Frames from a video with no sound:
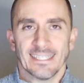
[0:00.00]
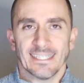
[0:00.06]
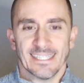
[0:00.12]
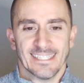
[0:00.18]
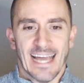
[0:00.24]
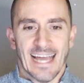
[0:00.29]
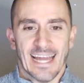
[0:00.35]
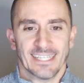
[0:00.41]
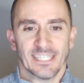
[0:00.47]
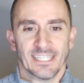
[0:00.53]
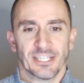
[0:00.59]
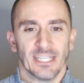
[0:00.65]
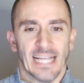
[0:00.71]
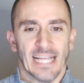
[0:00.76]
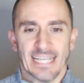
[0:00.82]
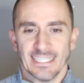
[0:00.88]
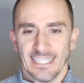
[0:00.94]
of static
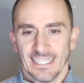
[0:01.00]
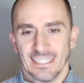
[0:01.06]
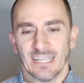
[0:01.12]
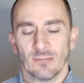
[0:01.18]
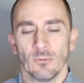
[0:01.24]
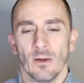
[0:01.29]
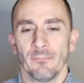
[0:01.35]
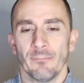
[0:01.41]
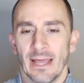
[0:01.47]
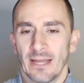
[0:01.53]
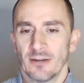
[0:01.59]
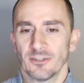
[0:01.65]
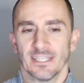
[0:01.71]
digital assets like web banners,